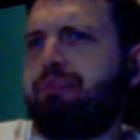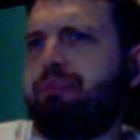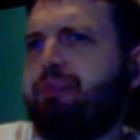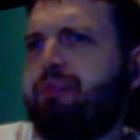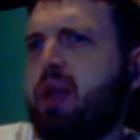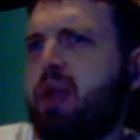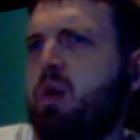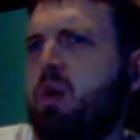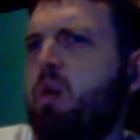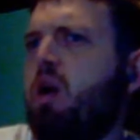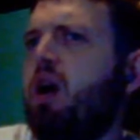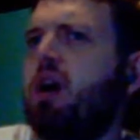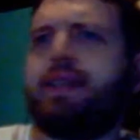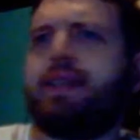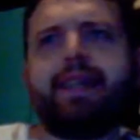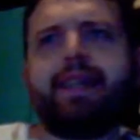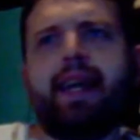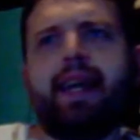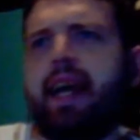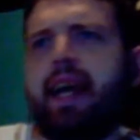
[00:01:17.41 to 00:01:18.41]
what's
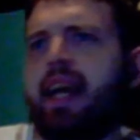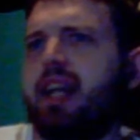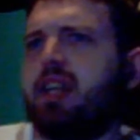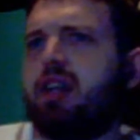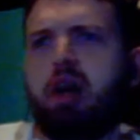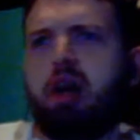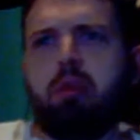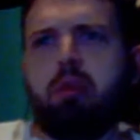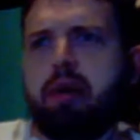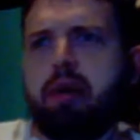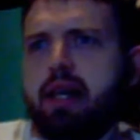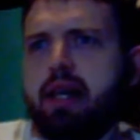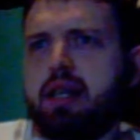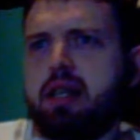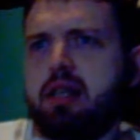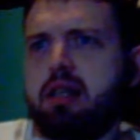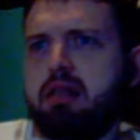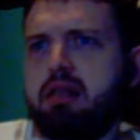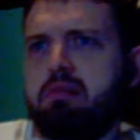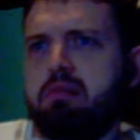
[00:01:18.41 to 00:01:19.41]
a hit or
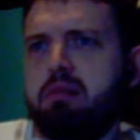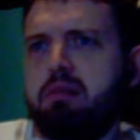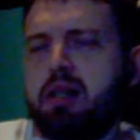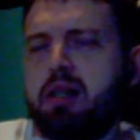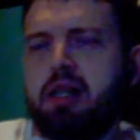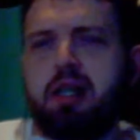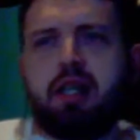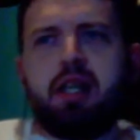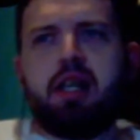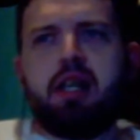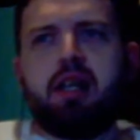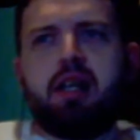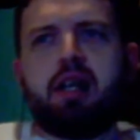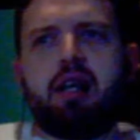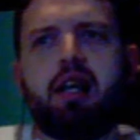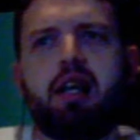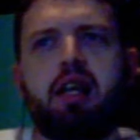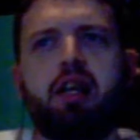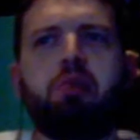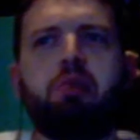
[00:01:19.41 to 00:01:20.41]
miss?
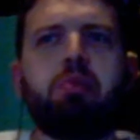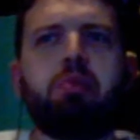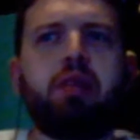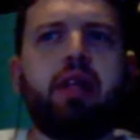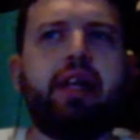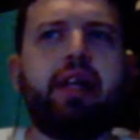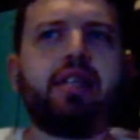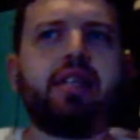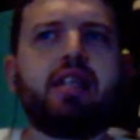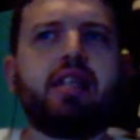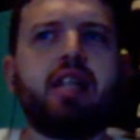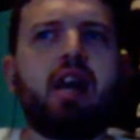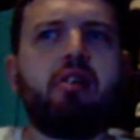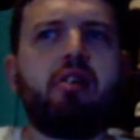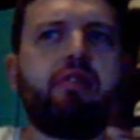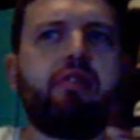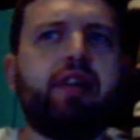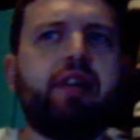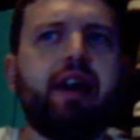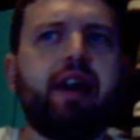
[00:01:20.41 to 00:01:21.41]
Can you please
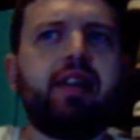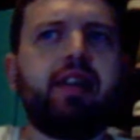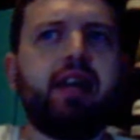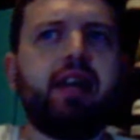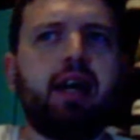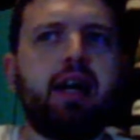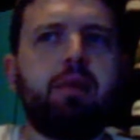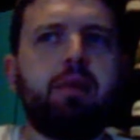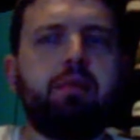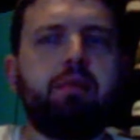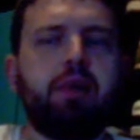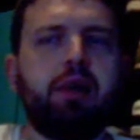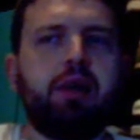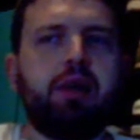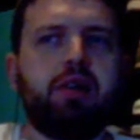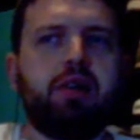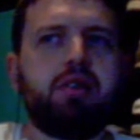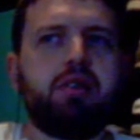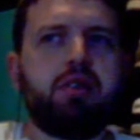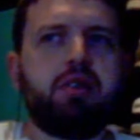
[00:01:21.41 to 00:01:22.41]
clarify that?
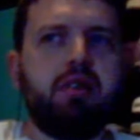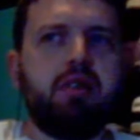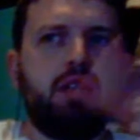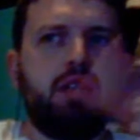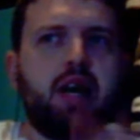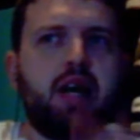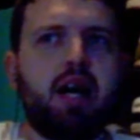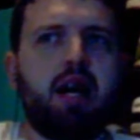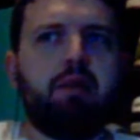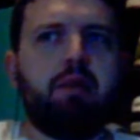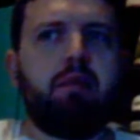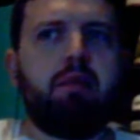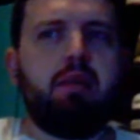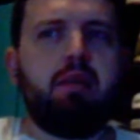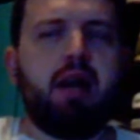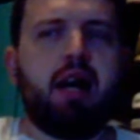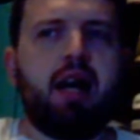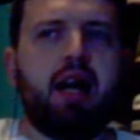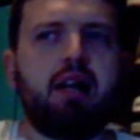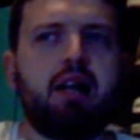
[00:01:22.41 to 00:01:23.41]
Because that
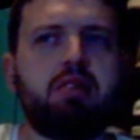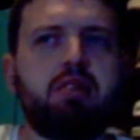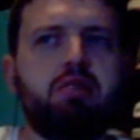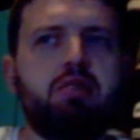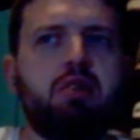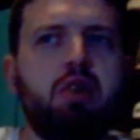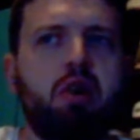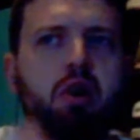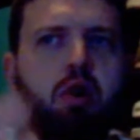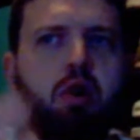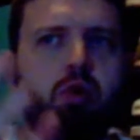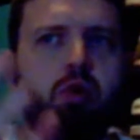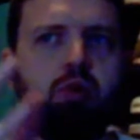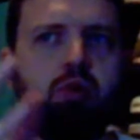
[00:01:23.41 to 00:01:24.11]
has no